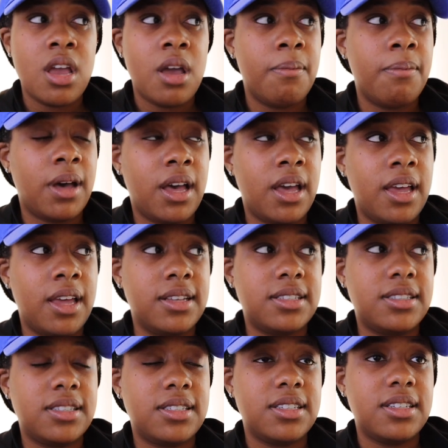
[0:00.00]

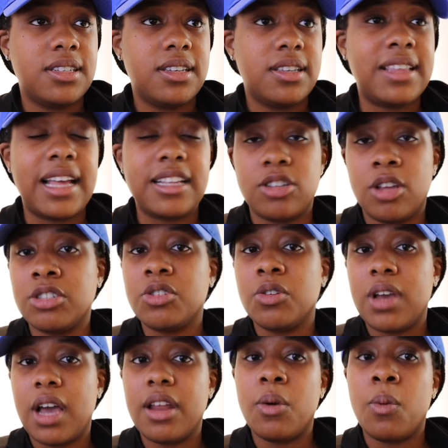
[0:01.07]
but that's also
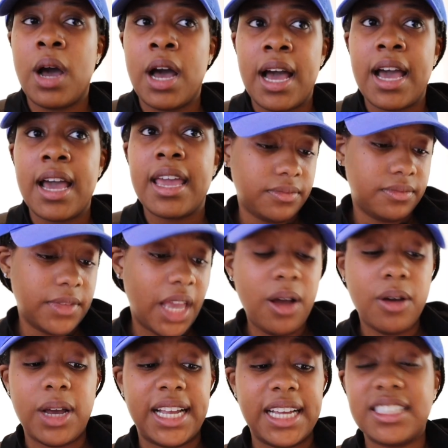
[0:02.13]
kind of why.
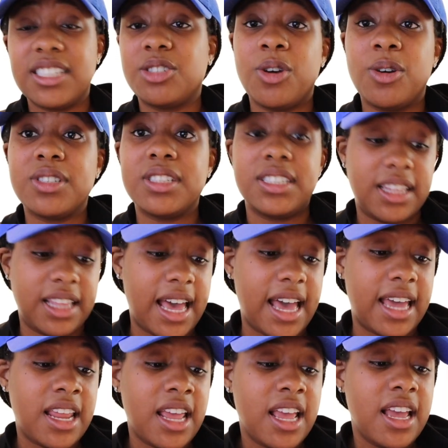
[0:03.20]
Oh, I guess this goes into
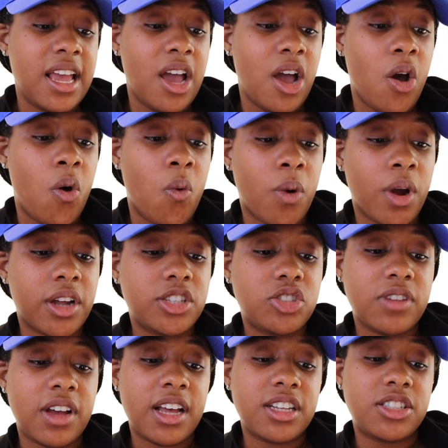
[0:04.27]
that. Work
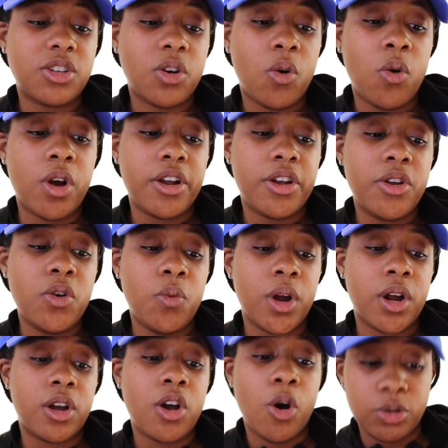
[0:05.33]
stress or a new
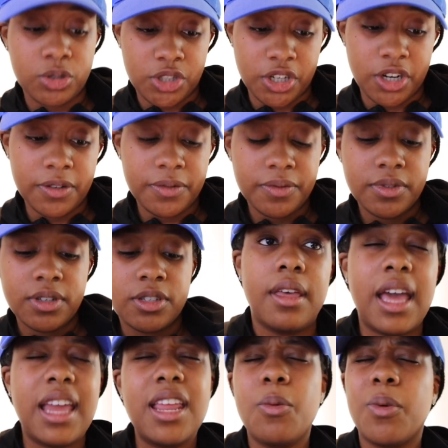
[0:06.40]
work culture.
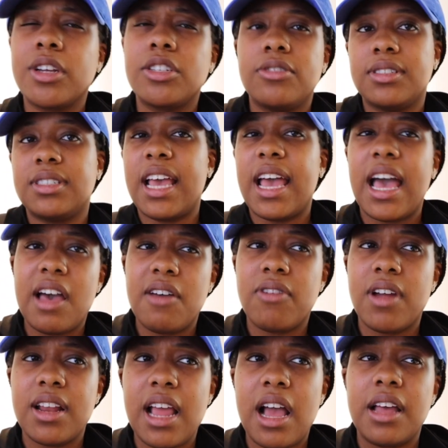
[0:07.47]
Any work stress I have
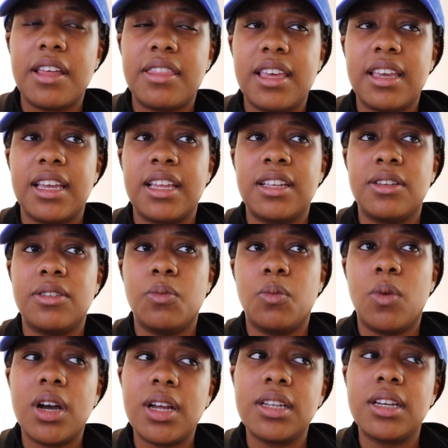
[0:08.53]
right now, I think it,
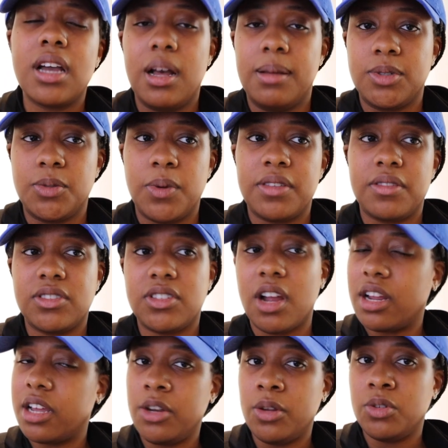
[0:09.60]
one, comes with
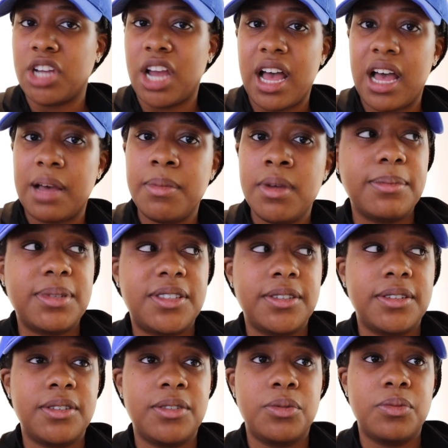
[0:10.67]
starting a new job. I'm
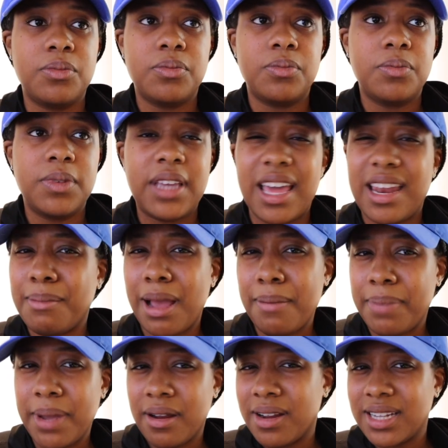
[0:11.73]
still getting my
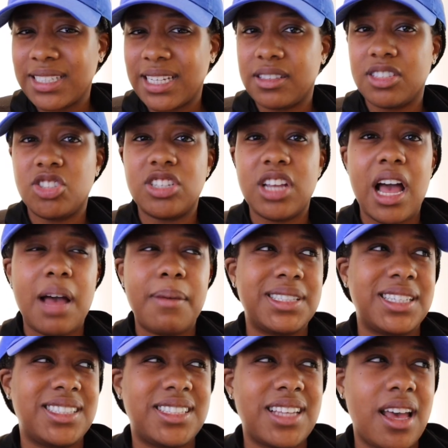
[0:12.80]
bearings at this job, as
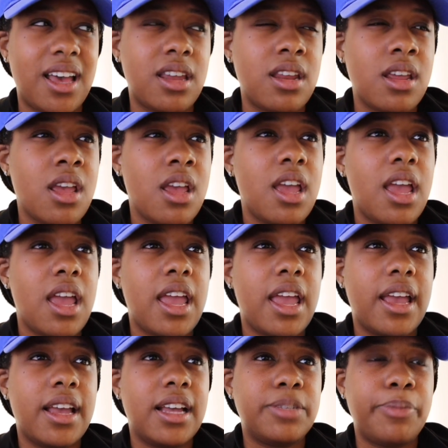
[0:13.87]
I said.
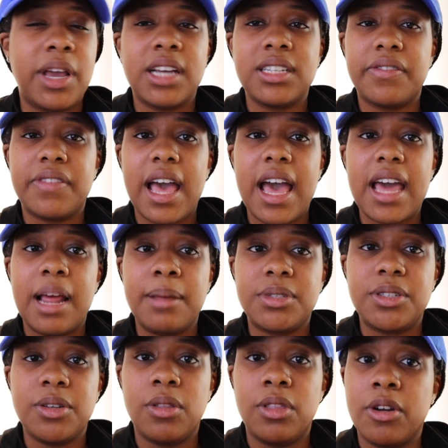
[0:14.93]
And because of that, I'm
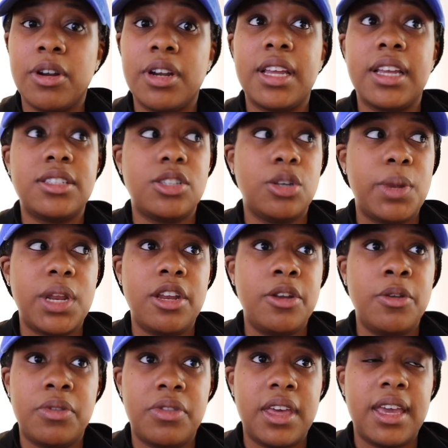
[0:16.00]
still learning so many
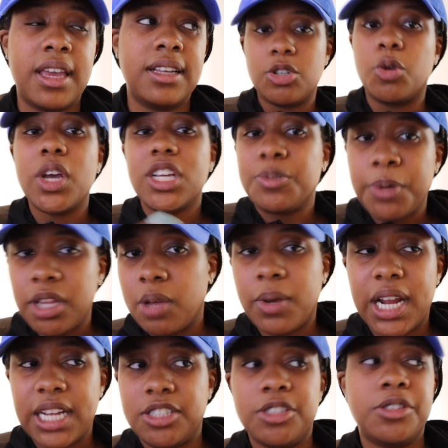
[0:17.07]
new things. So quick spiel on
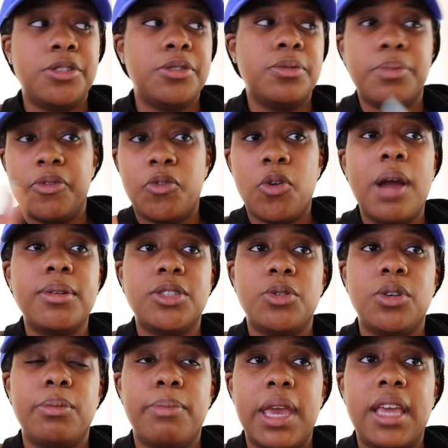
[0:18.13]
what I do. Before I was
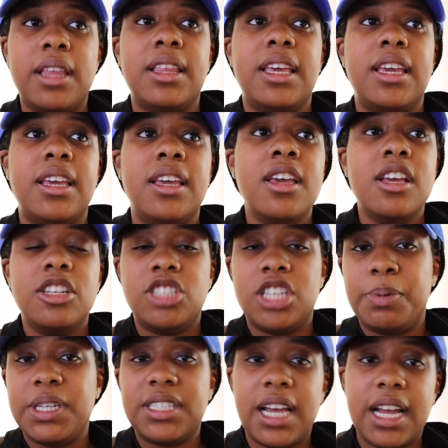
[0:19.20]
doing mainly
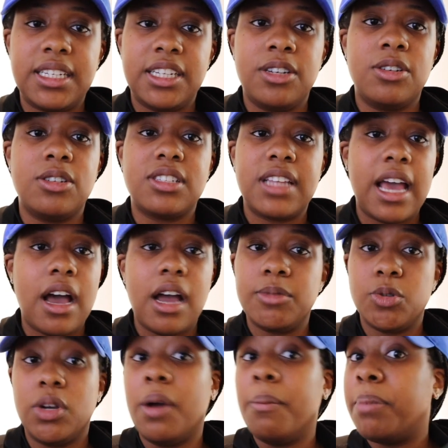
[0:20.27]
GP side deals. Now I'm
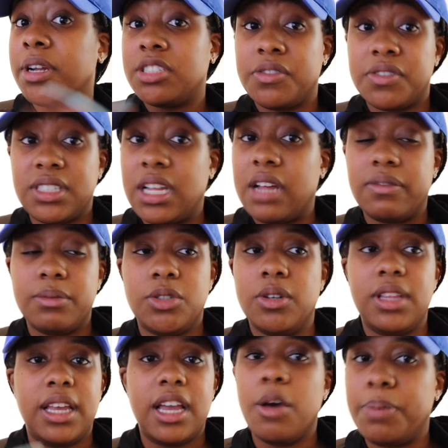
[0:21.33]
doing a bunch of stuff. I'm
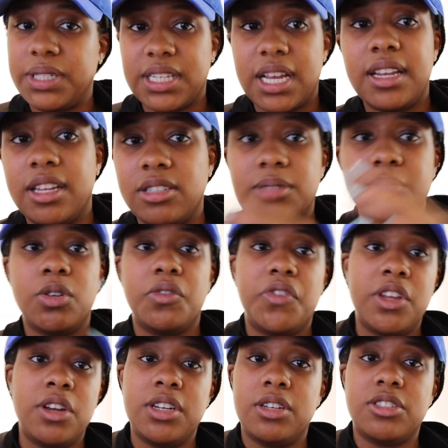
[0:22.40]
doing like LP side deals. I'm doing
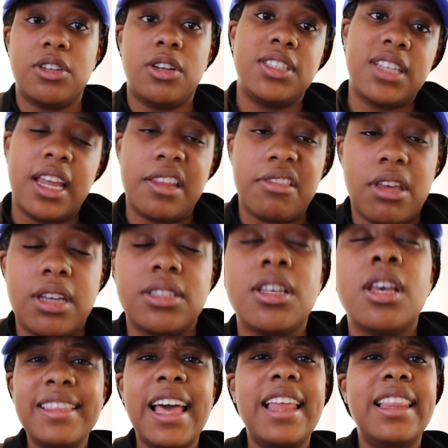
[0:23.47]
feeder deals and all these kind of things.
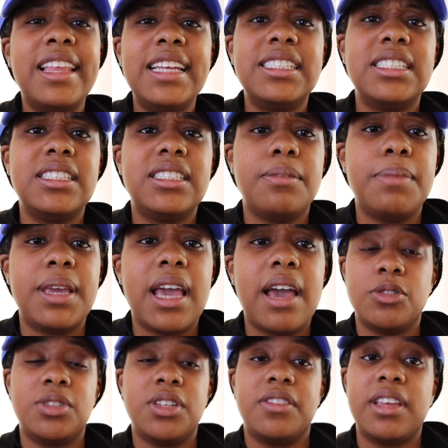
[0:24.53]
That leads into me
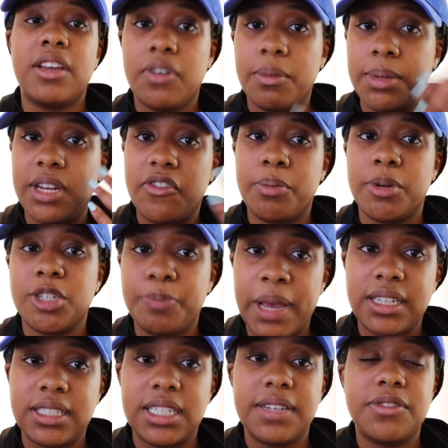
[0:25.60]
having to think from a different
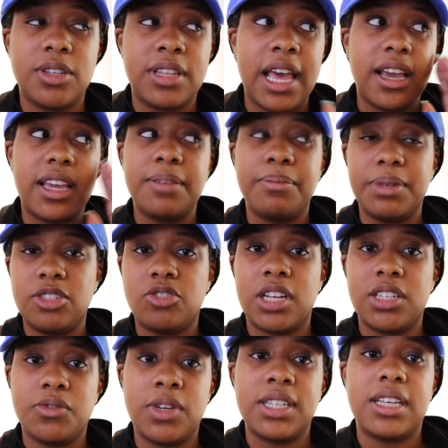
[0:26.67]
perspective. So that can be
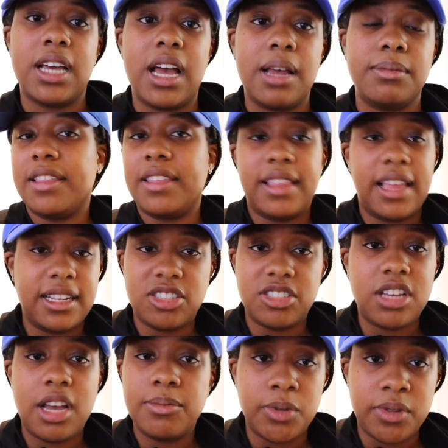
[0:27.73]
stressful at times. I think that
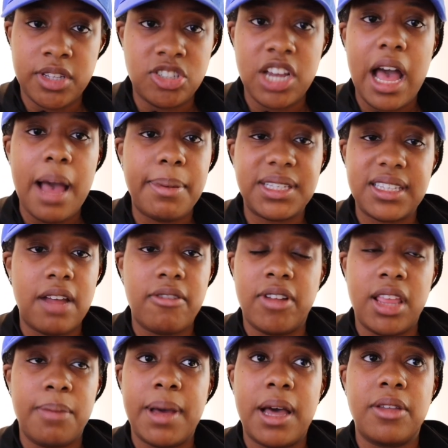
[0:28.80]
just comes with the job. It's not
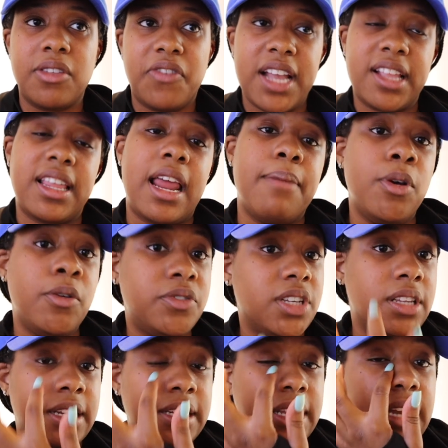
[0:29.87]
really about the fact that I moved to
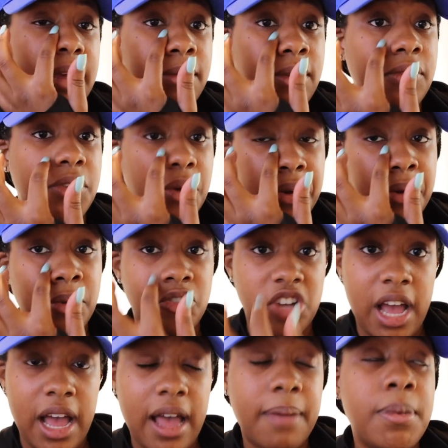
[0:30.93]
London. I moved to a new
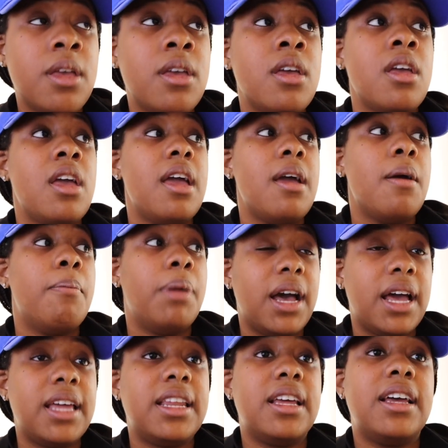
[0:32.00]
job.
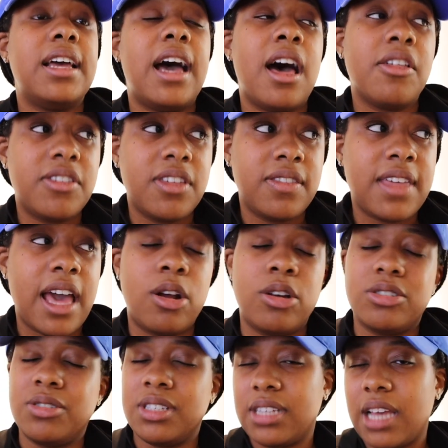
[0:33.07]
But other than that,
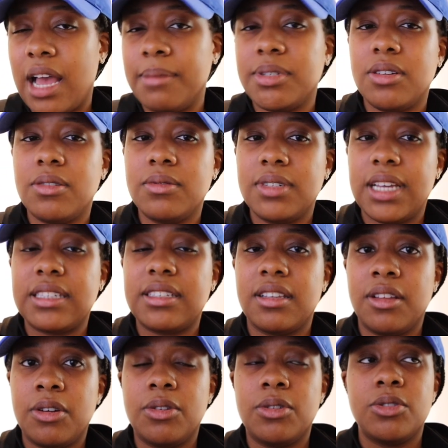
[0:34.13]
also the time zone gets a
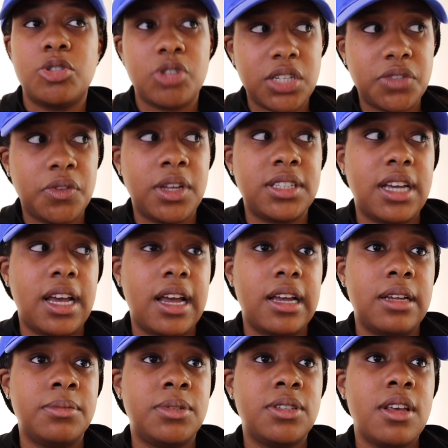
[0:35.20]
little stressful at
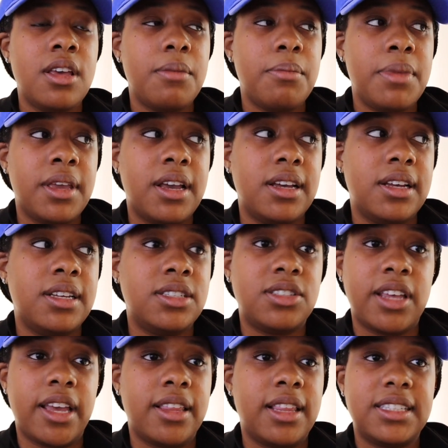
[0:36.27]
times because,
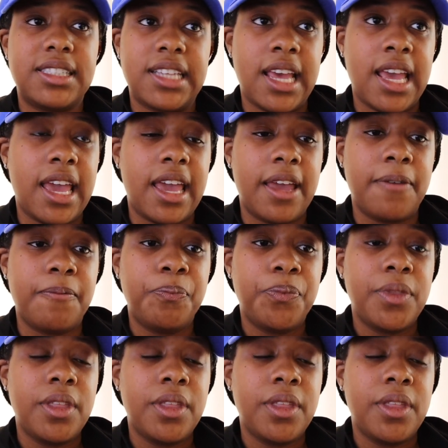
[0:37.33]
like, let's say